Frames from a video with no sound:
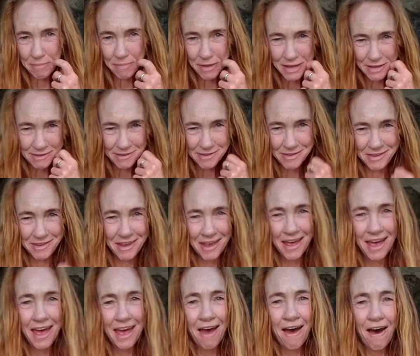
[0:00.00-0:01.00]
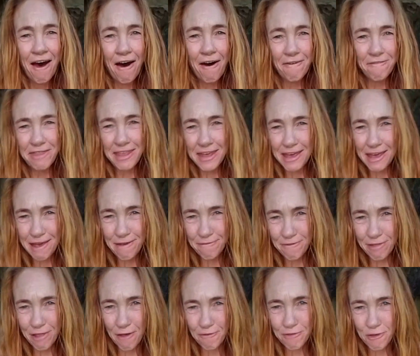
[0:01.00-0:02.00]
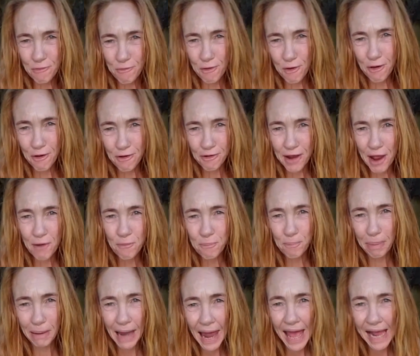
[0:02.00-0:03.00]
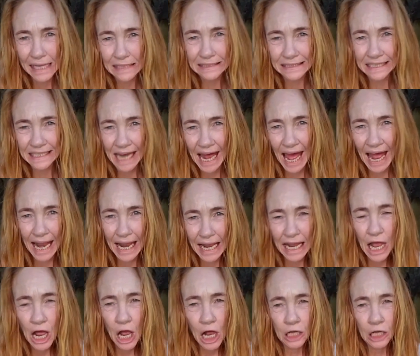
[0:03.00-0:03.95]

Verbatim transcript: demons of the evil of the world at play today,